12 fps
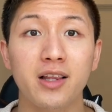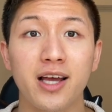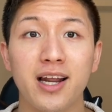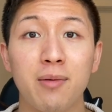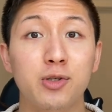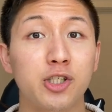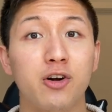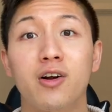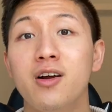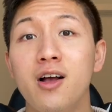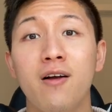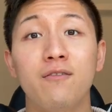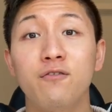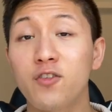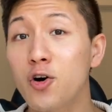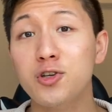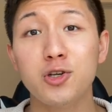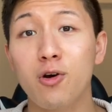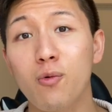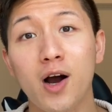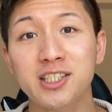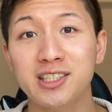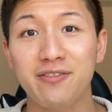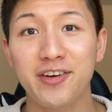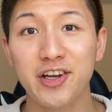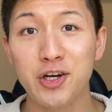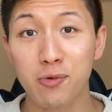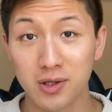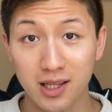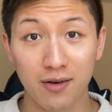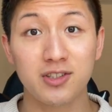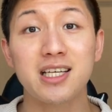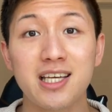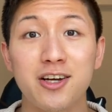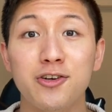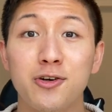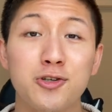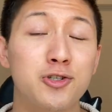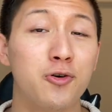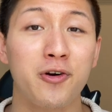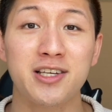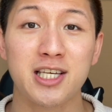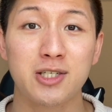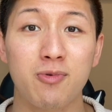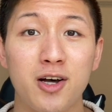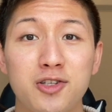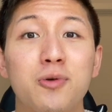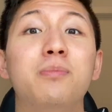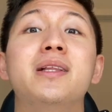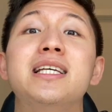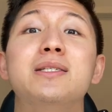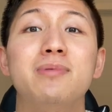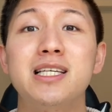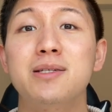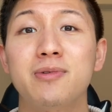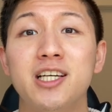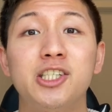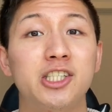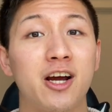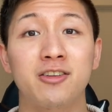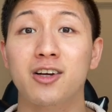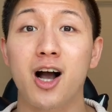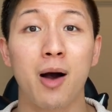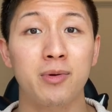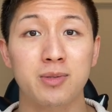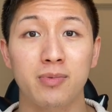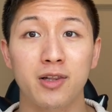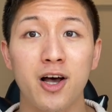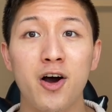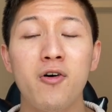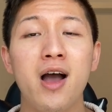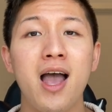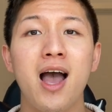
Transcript: And I'm sure folks who are watching the video would love to hear your stories as well. So please, please, please share in the comments below.